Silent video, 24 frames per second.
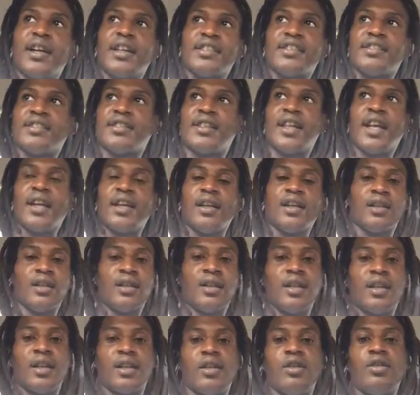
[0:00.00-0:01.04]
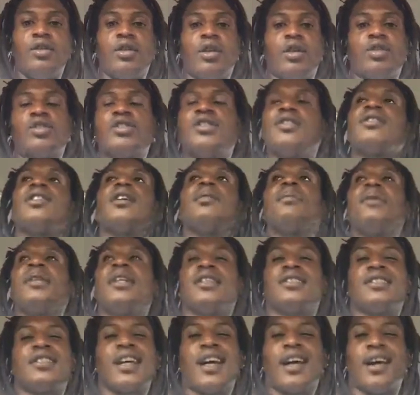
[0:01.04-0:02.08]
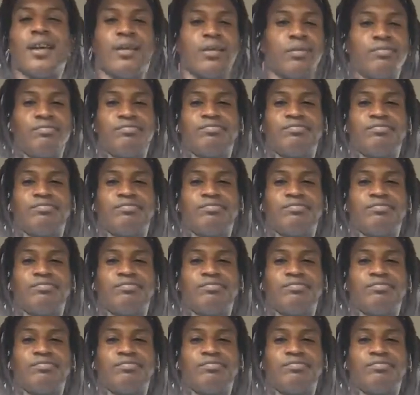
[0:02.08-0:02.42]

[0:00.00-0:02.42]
and steak, you know, just give me your child.